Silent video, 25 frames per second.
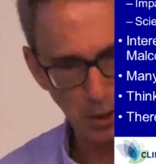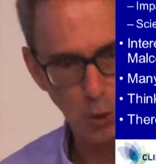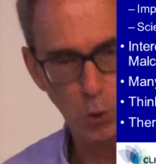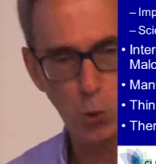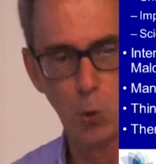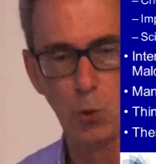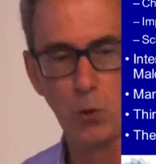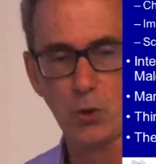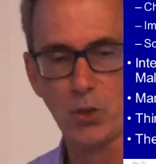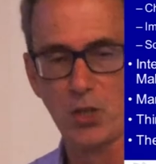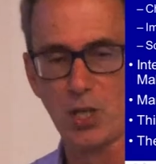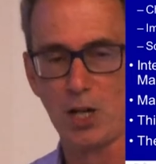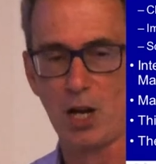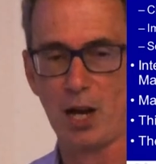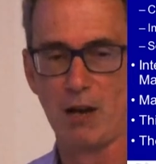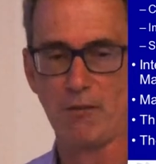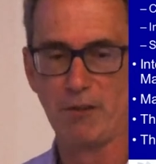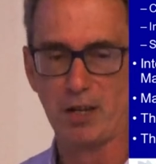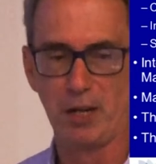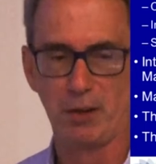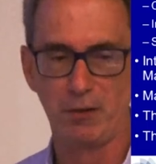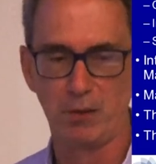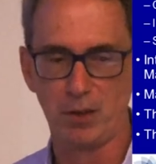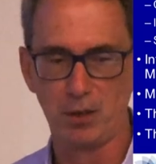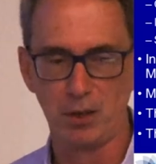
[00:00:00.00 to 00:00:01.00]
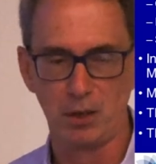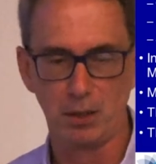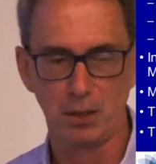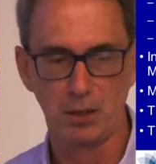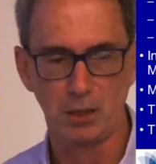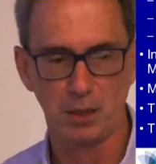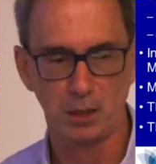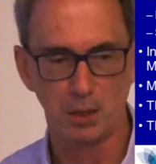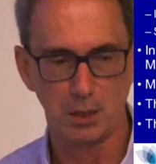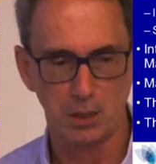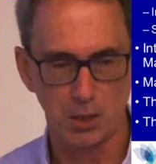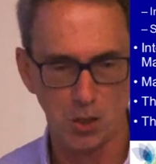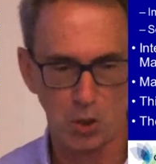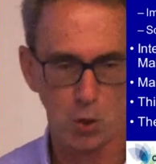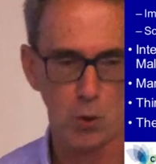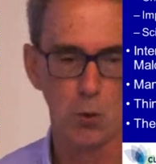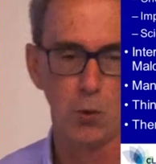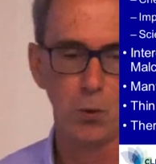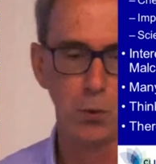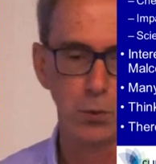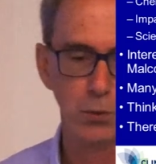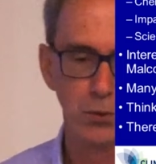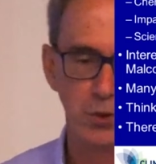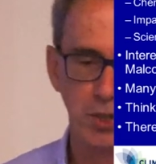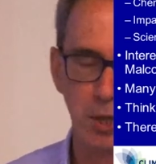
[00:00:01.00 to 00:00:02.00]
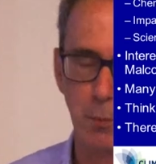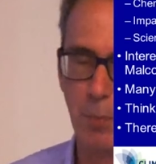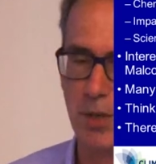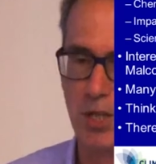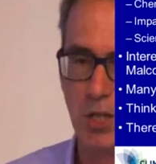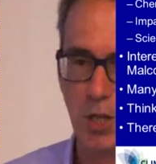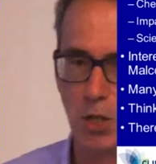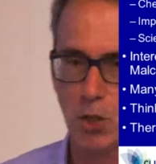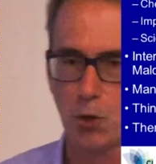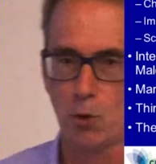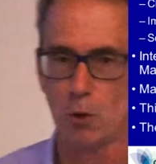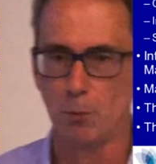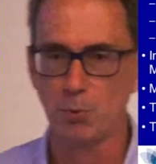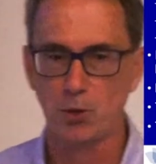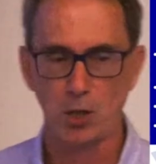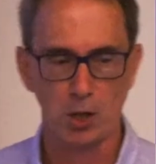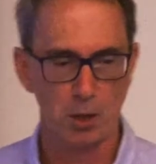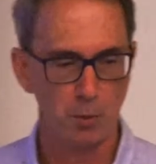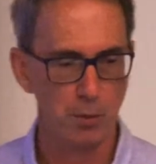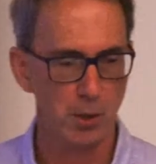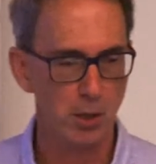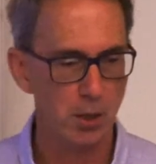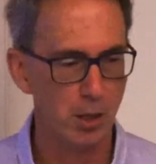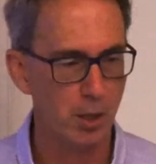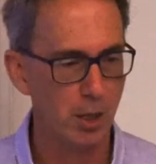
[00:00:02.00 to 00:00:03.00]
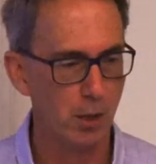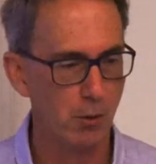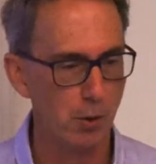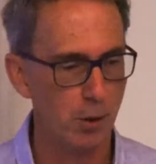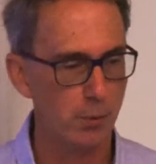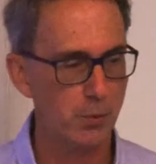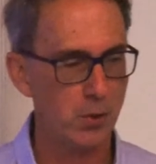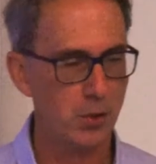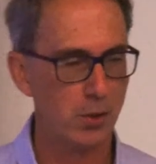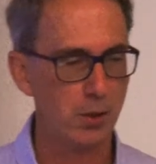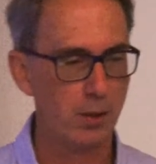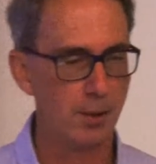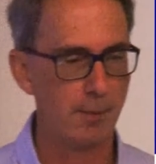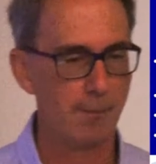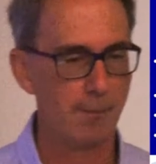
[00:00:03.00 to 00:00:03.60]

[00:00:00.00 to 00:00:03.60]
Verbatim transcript: the talks that I've given to schools, to business groups and community groups.